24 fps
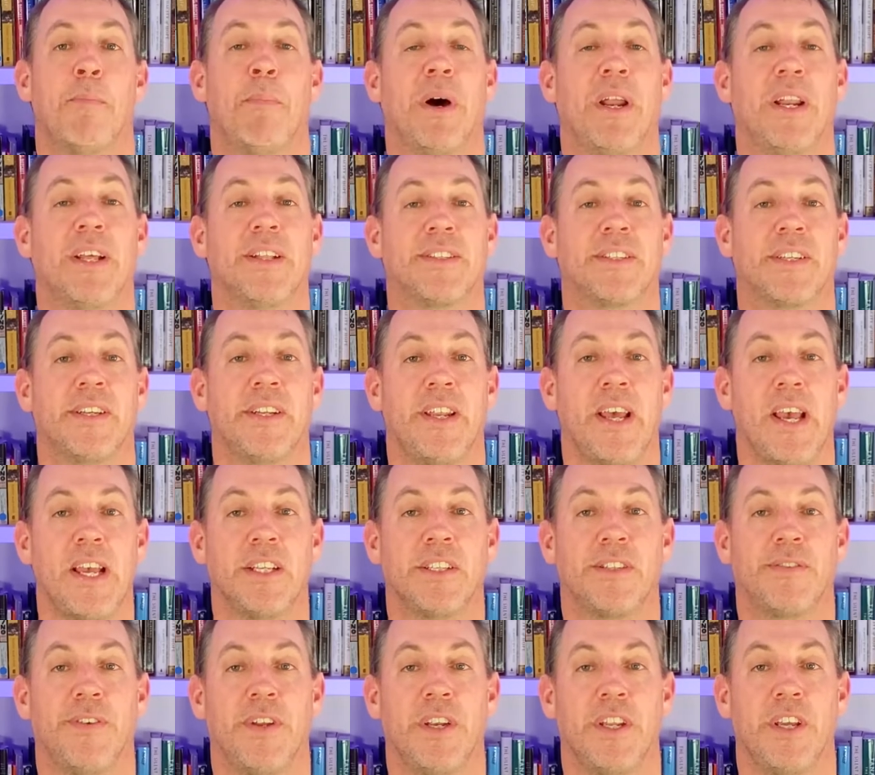But in
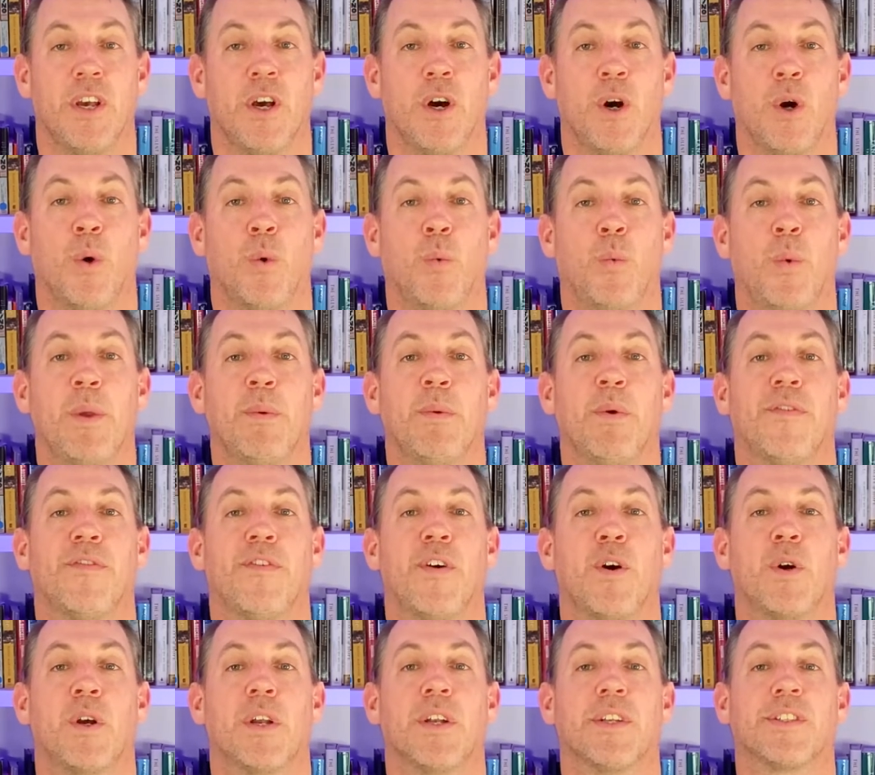today's video, we will
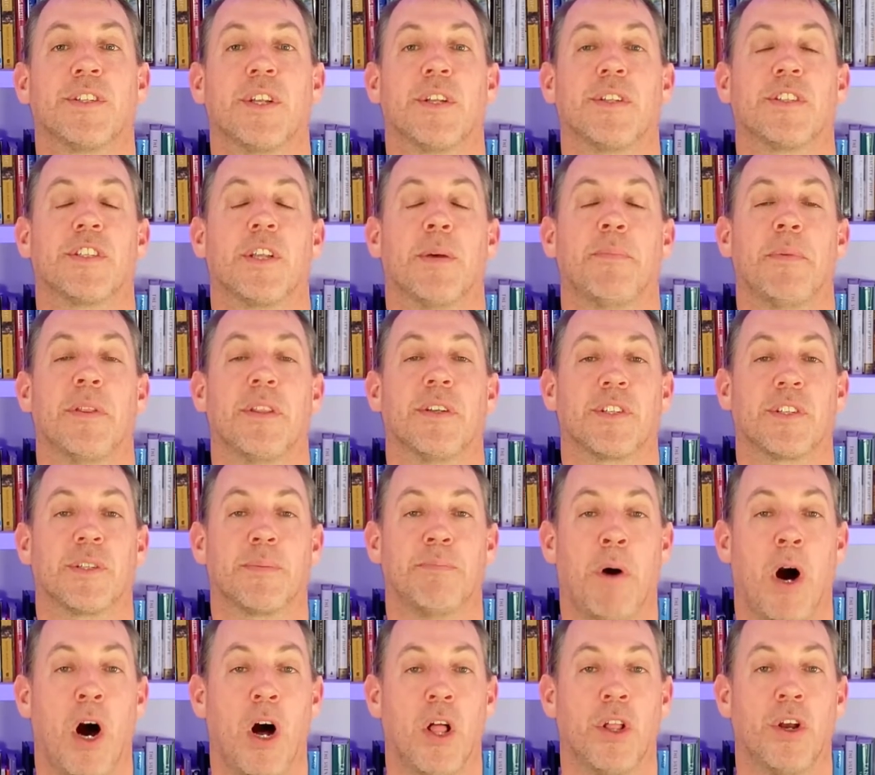focus on some of the
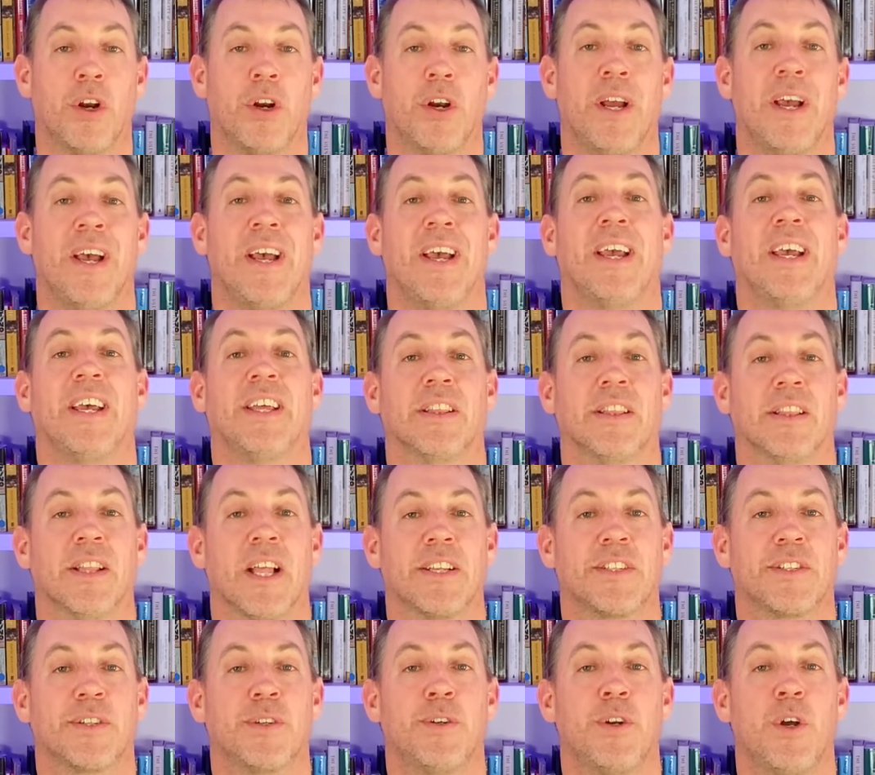smaller and
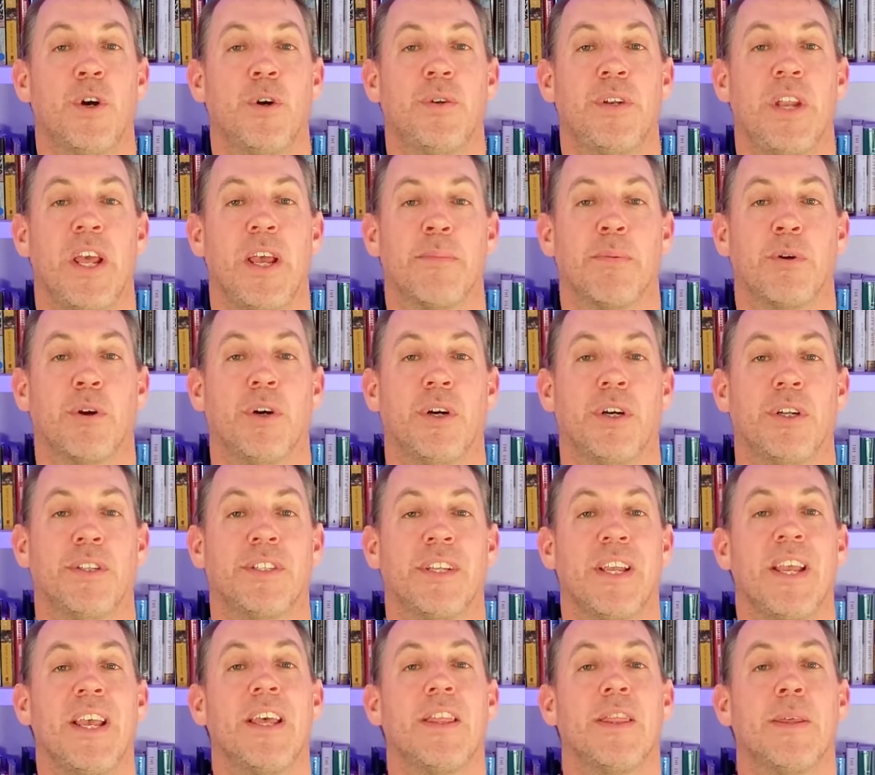lesser known
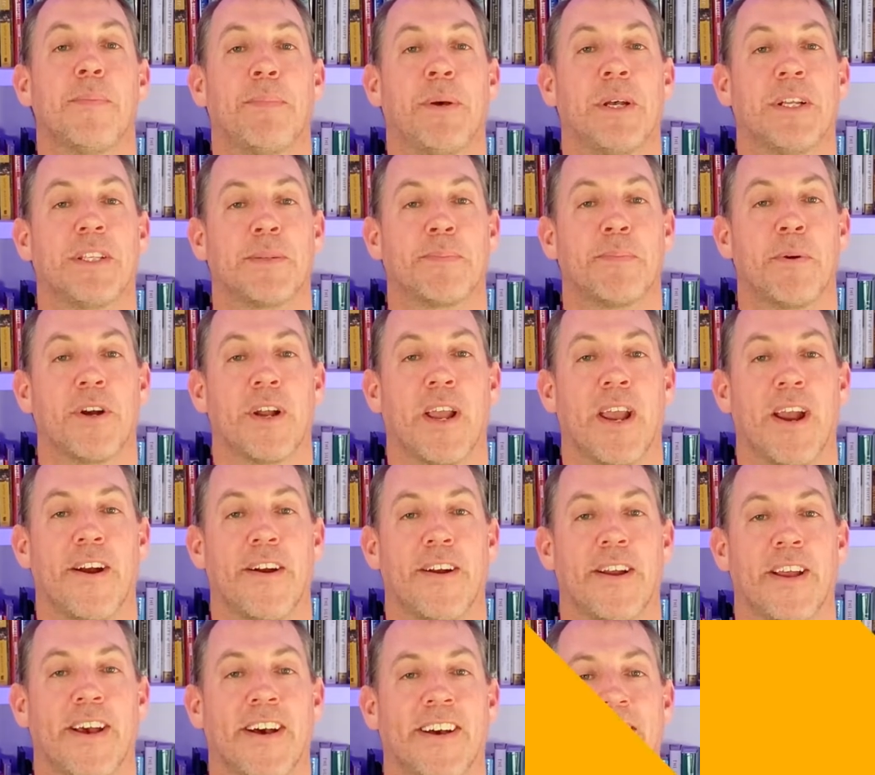neighborhoods in the Pittsburgh area.